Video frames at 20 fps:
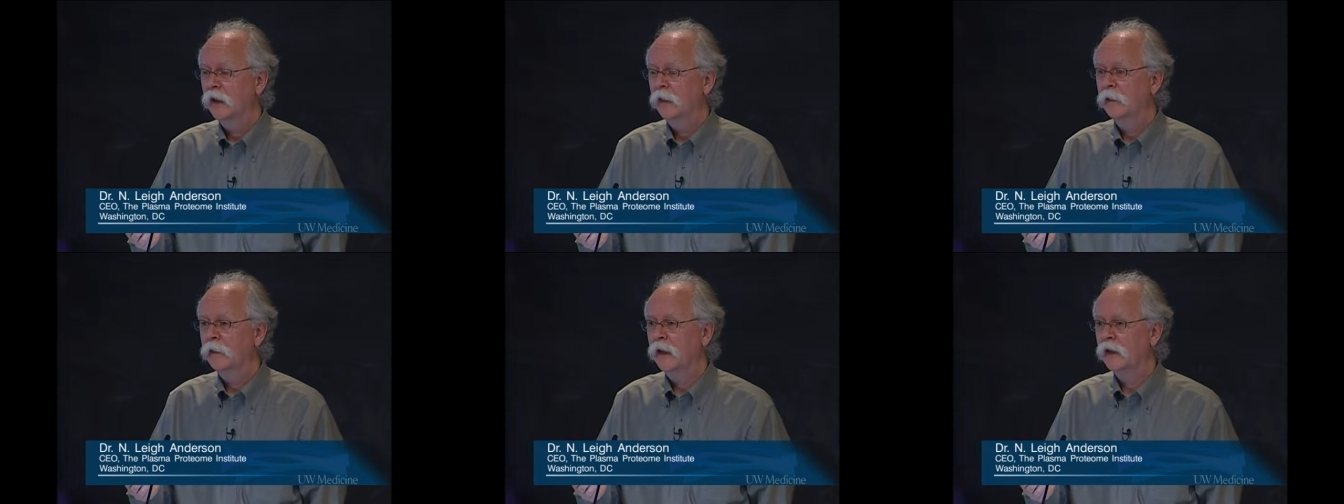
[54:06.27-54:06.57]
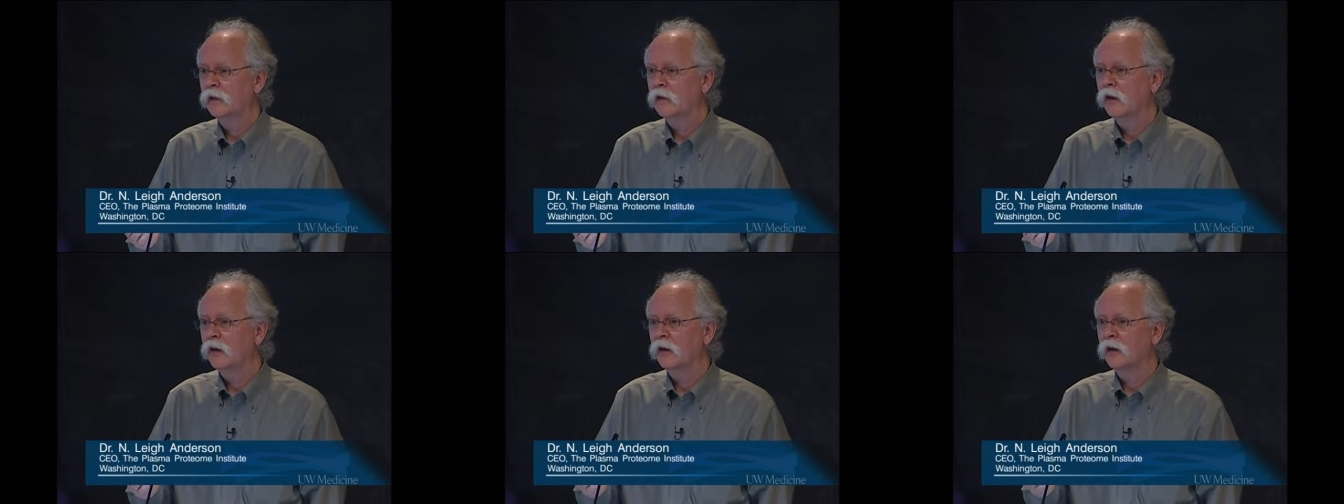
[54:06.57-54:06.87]

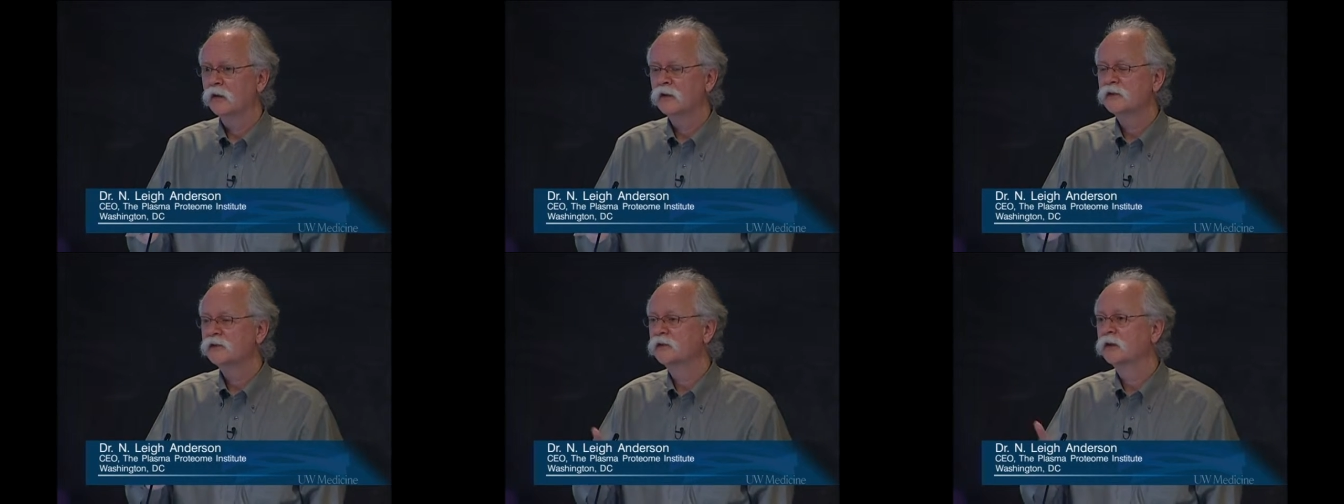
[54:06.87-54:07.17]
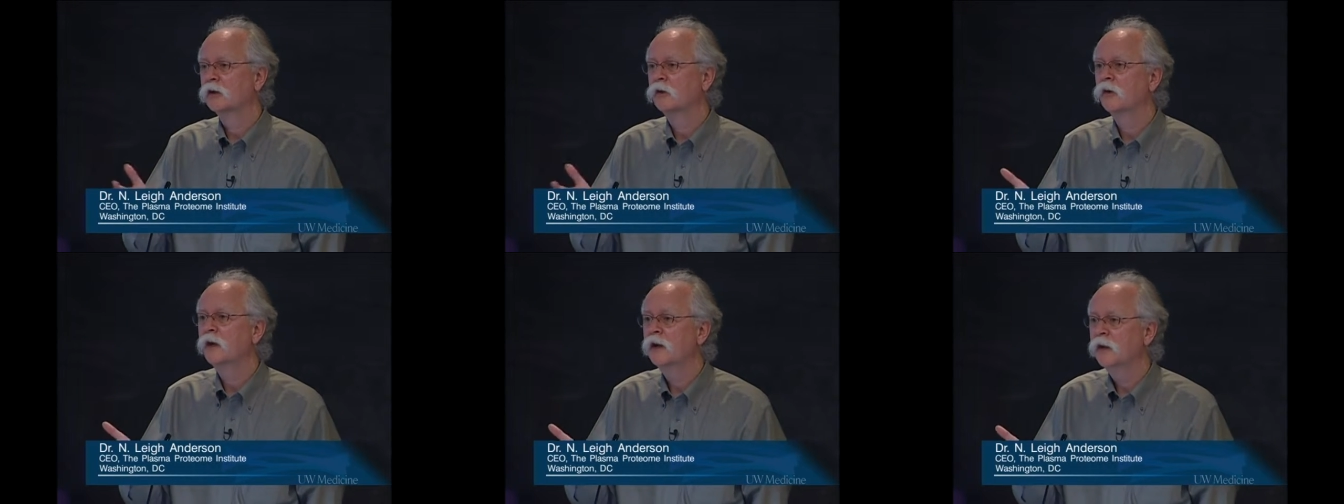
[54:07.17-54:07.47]
that are
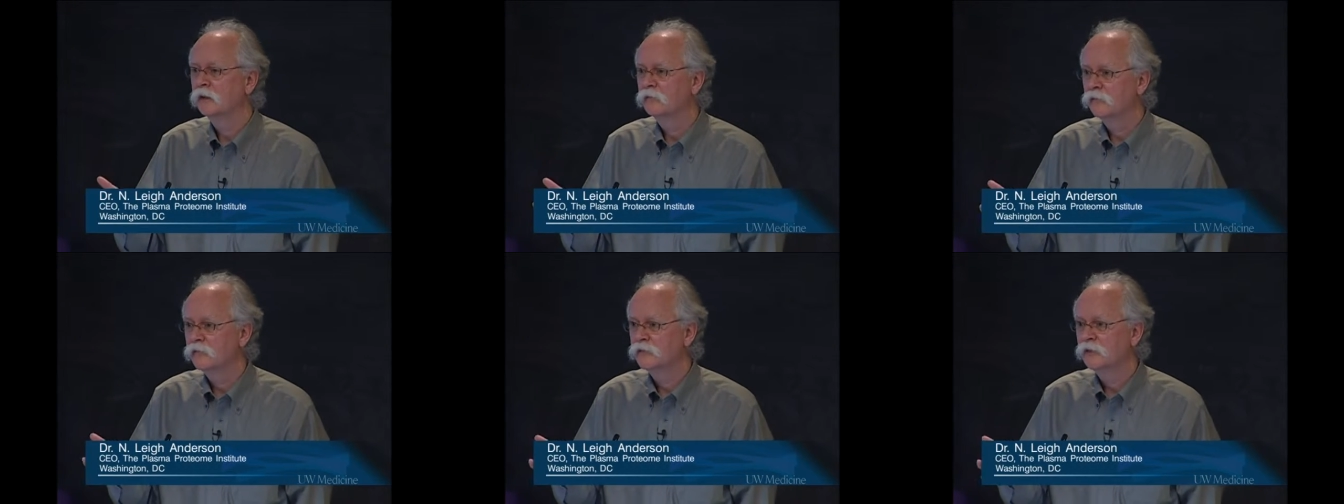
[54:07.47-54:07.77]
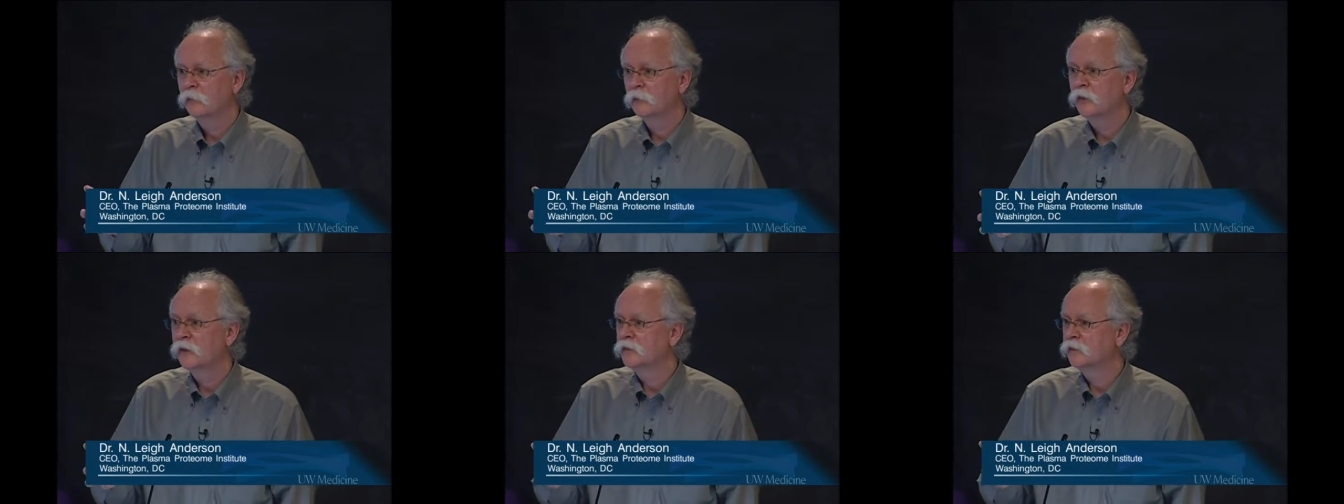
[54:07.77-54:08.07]
secreted for
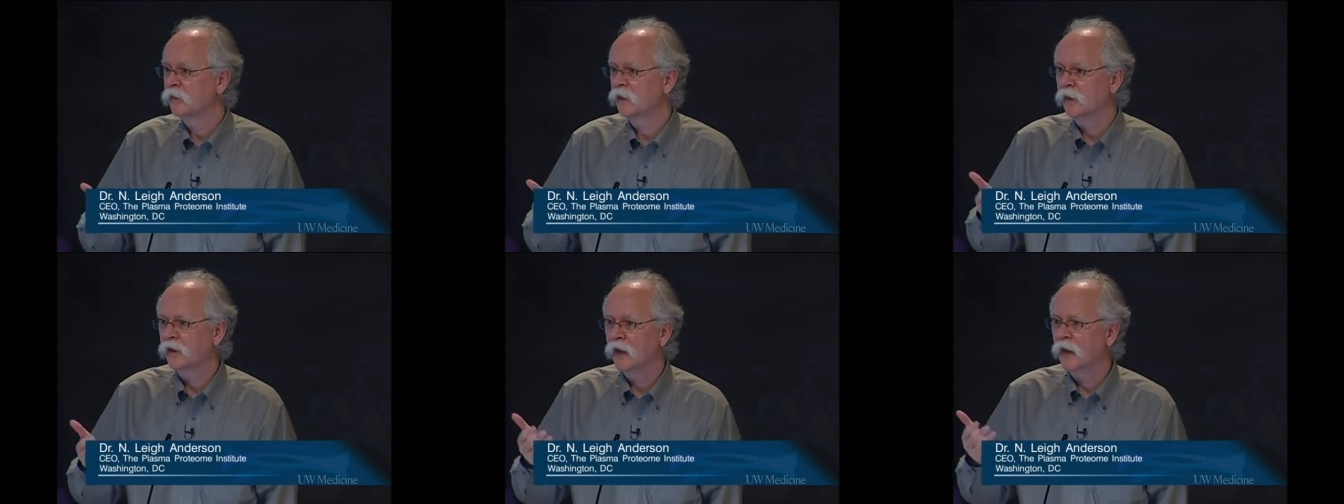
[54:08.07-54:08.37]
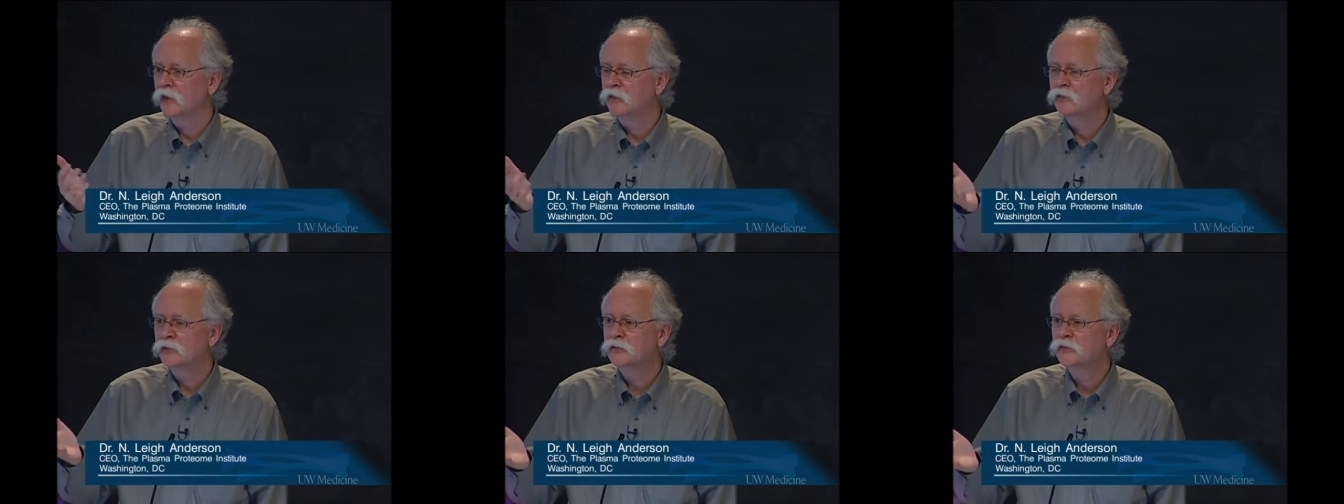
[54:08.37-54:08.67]
some reason and,
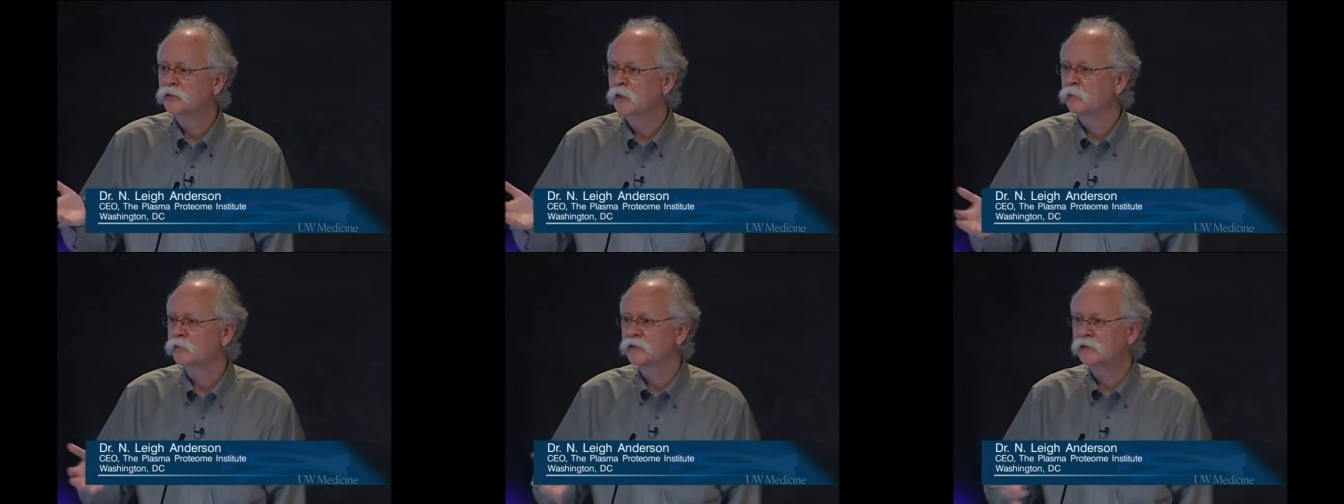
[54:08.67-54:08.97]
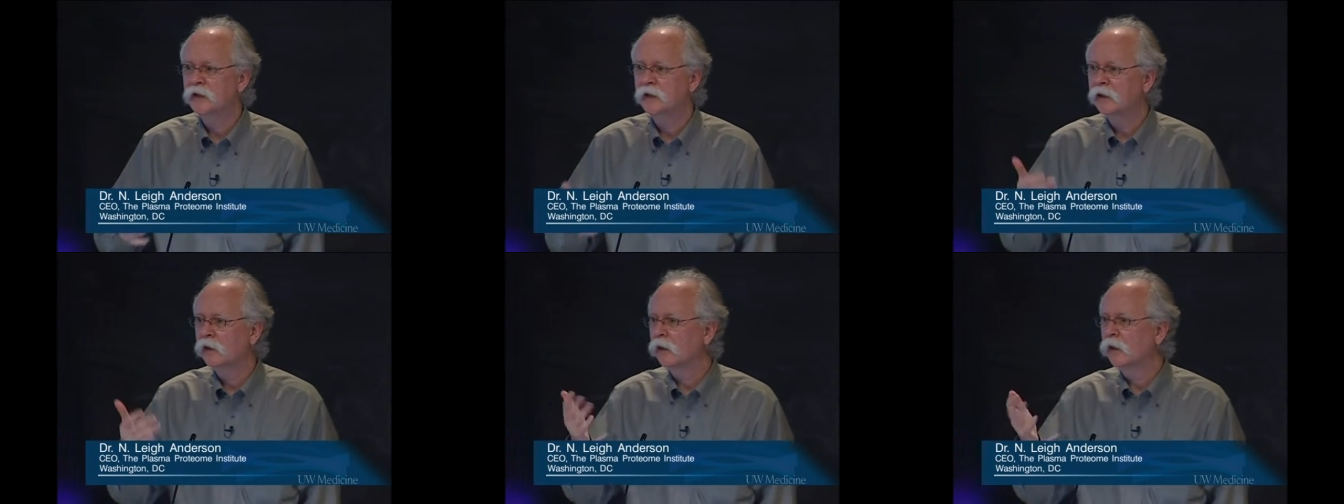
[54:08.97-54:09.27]
and do some
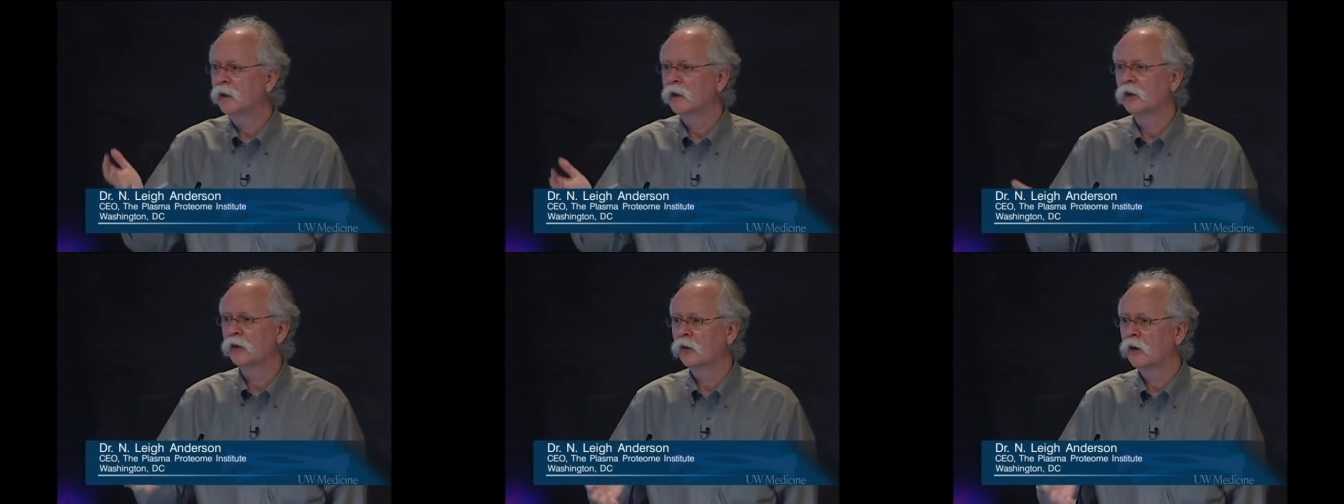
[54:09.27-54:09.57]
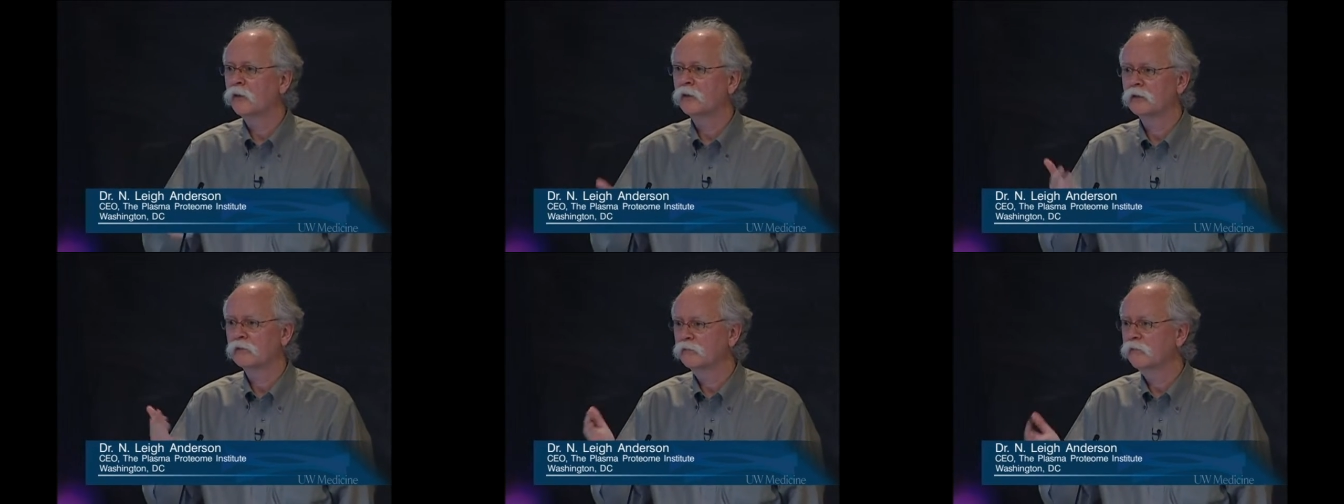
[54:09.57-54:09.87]
signaling or
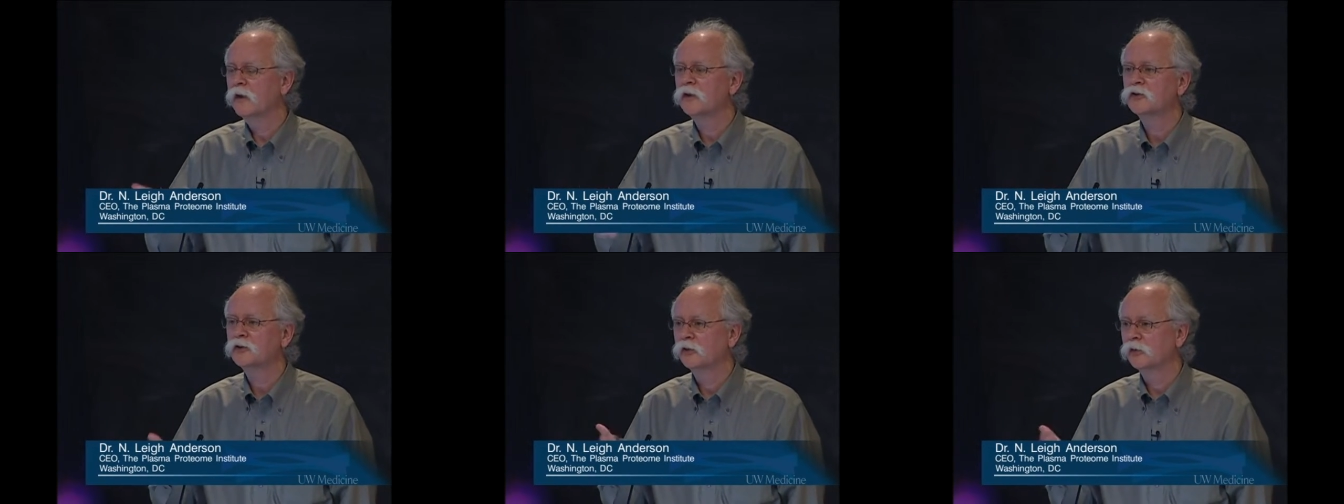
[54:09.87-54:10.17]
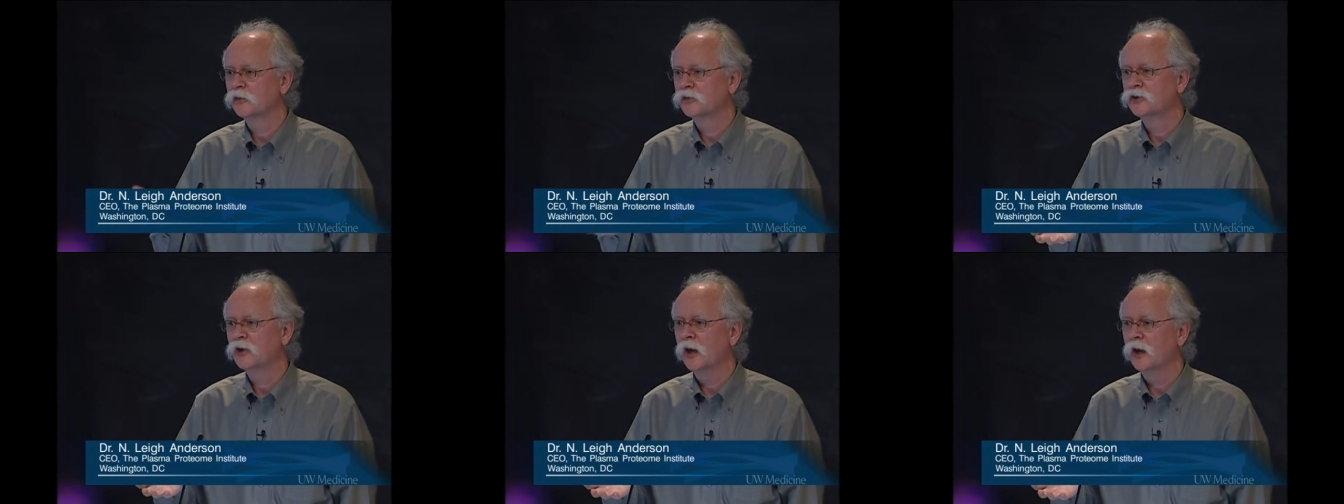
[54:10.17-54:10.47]
other
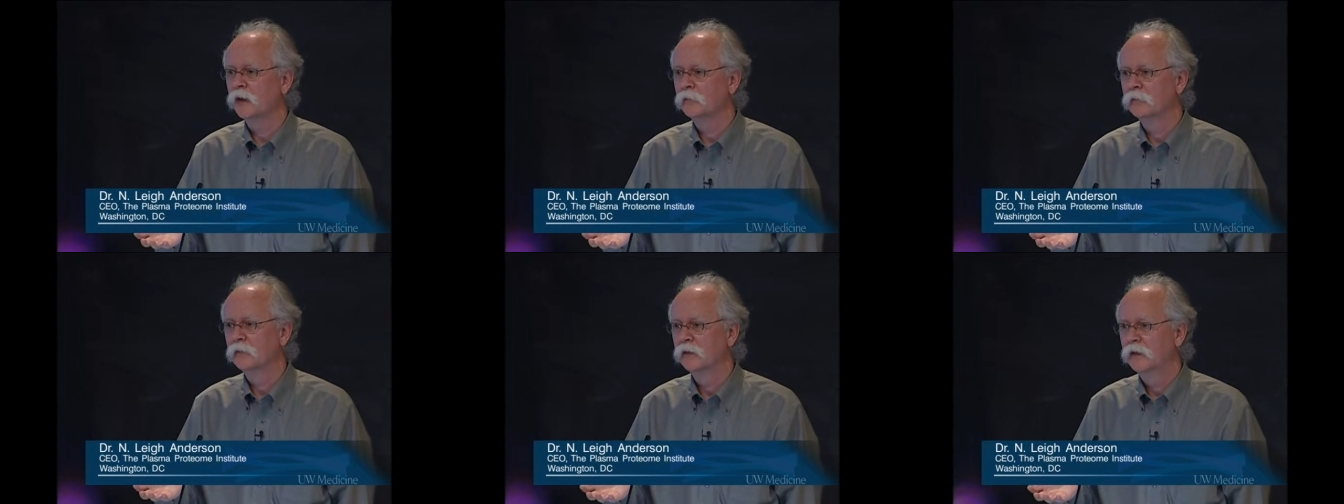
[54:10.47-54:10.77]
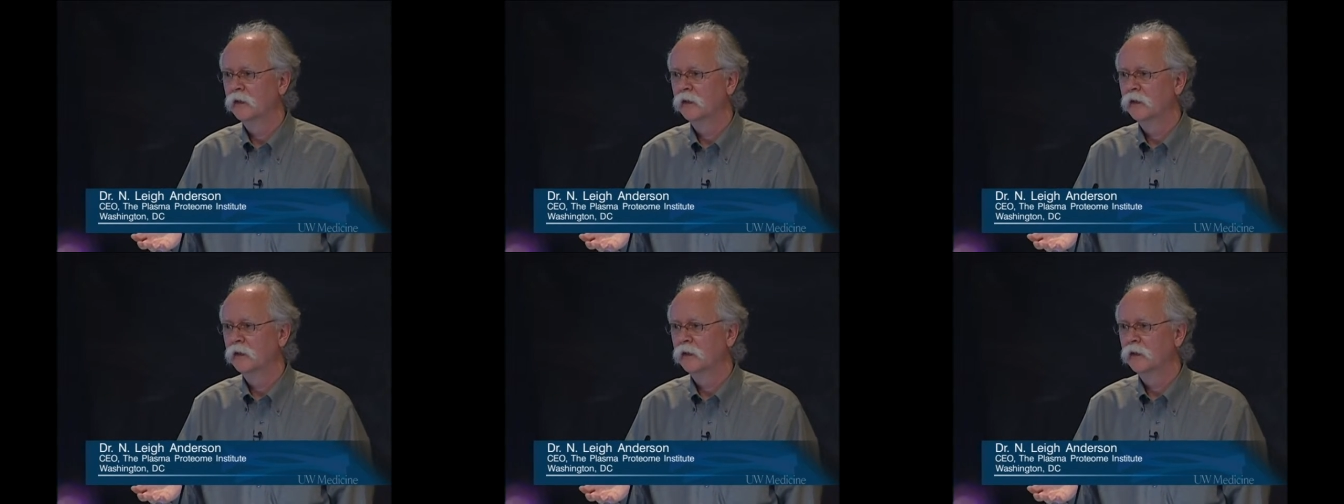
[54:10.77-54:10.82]
functional job.